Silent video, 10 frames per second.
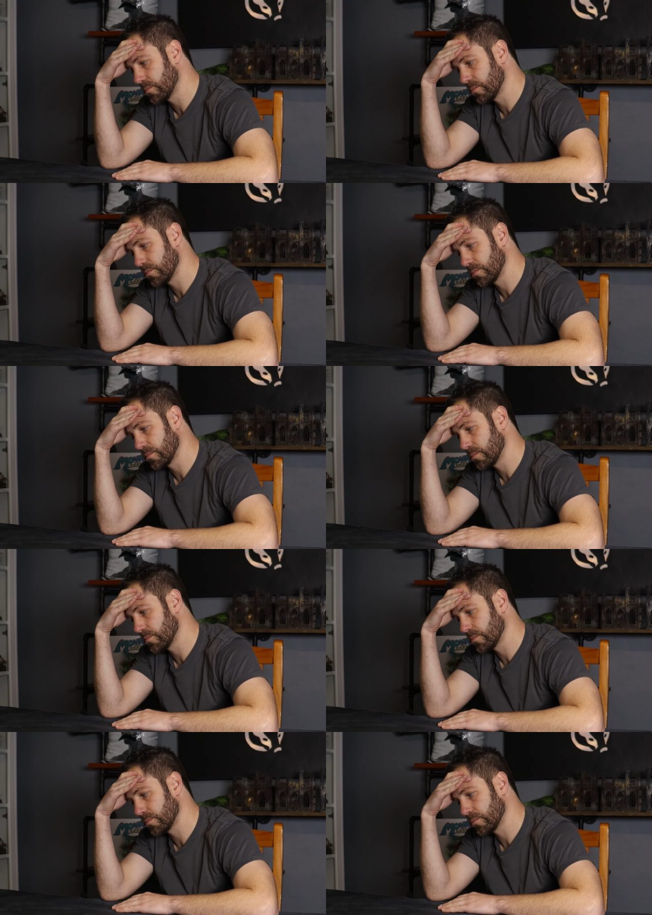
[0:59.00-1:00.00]

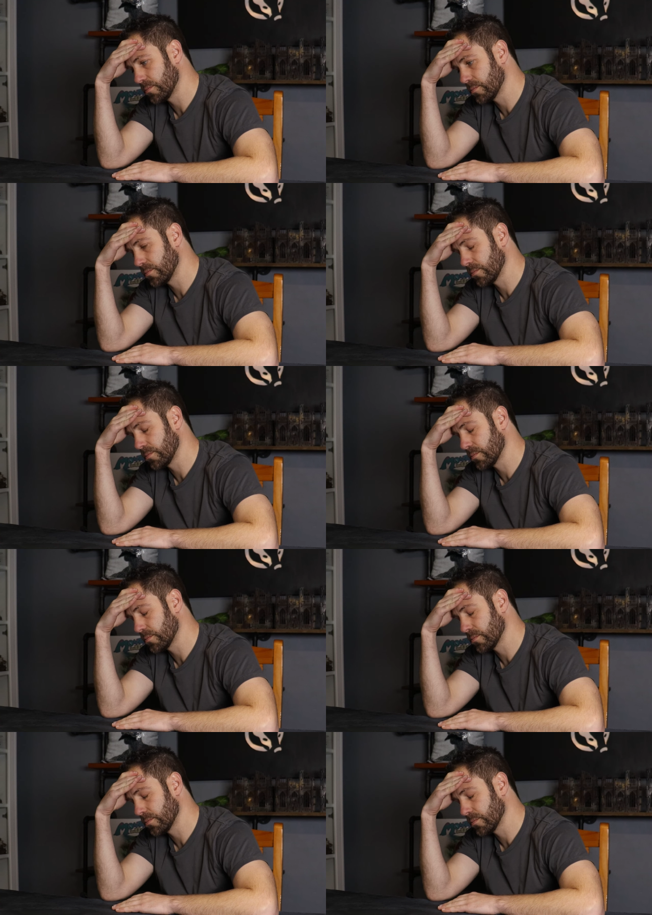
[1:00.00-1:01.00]

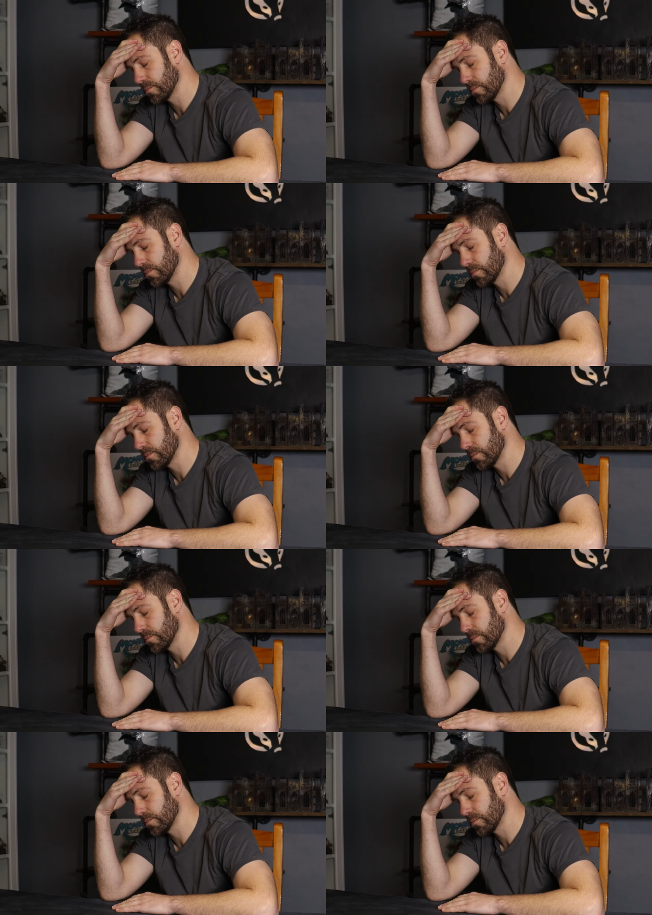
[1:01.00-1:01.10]
Nothing is said.